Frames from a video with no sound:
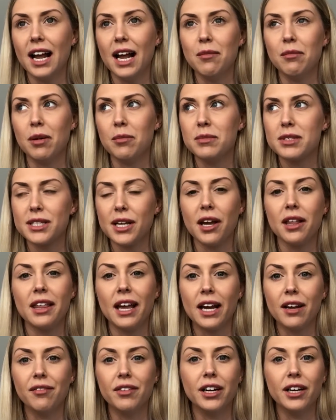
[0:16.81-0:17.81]
I'm so
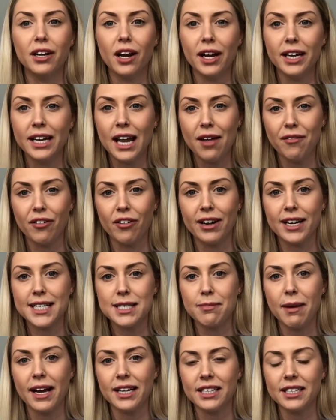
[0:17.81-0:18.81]
thankful and I never
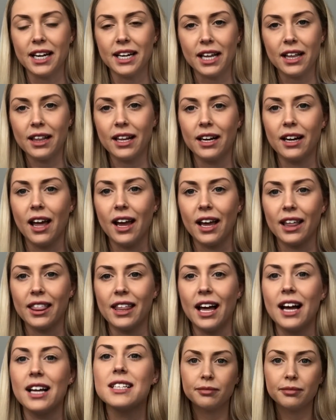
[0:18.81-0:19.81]
expected anything like
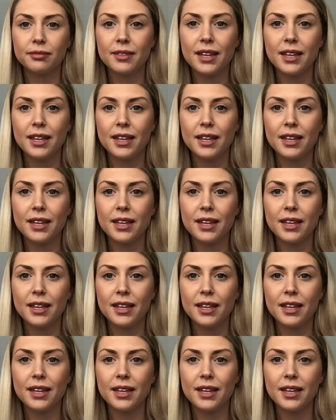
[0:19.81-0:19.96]
that.